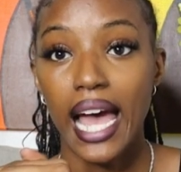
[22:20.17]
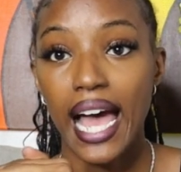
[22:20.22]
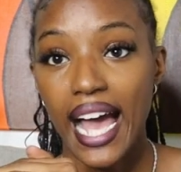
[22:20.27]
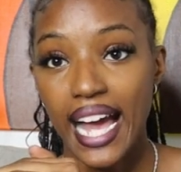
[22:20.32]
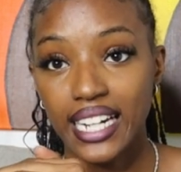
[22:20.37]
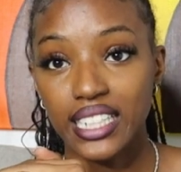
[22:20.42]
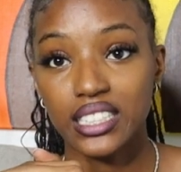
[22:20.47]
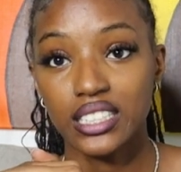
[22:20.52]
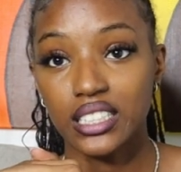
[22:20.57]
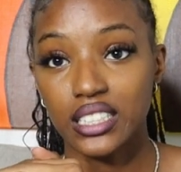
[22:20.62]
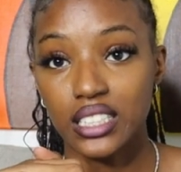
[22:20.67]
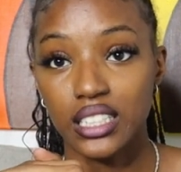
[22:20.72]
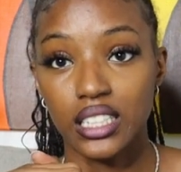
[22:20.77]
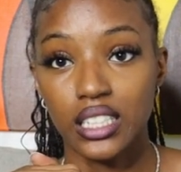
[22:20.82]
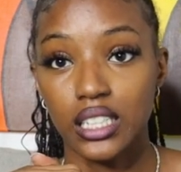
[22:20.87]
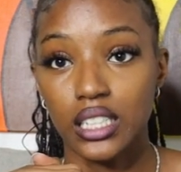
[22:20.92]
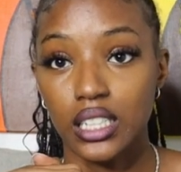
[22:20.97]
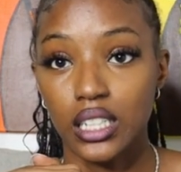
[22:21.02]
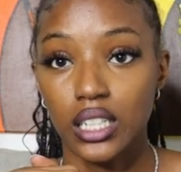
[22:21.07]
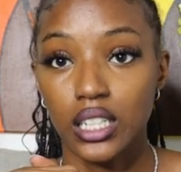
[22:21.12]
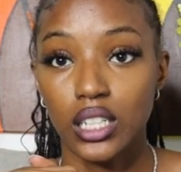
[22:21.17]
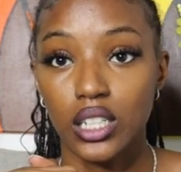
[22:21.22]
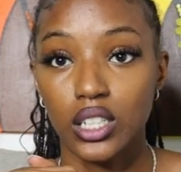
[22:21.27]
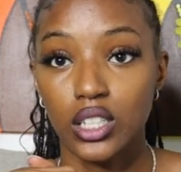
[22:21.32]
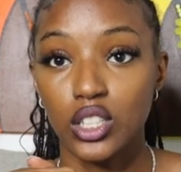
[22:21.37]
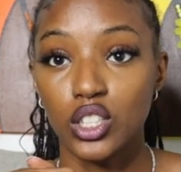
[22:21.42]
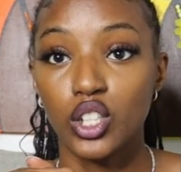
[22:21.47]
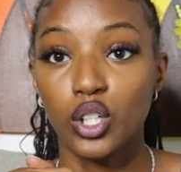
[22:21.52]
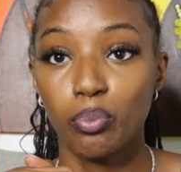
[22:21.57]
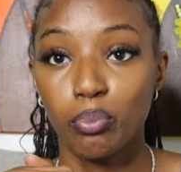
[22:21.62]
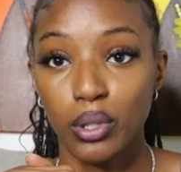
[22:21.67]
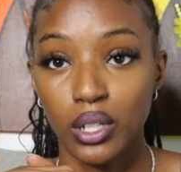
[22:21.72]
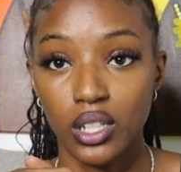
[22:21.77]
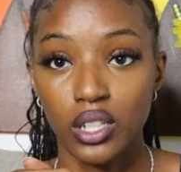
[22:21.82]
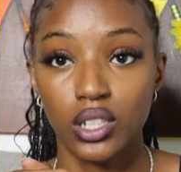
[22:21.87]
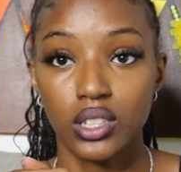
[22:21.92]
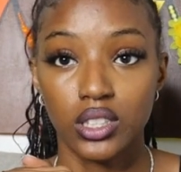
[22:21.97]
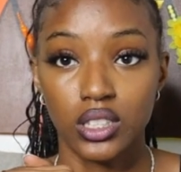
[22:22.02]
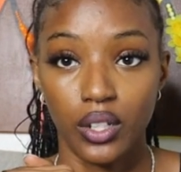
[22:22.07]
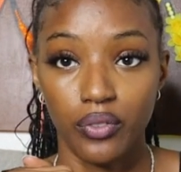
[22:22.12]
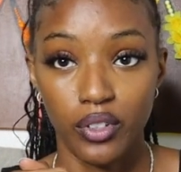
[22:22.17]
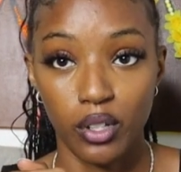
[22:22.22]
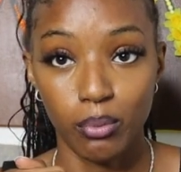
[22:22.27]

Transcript: actually you're putting yourself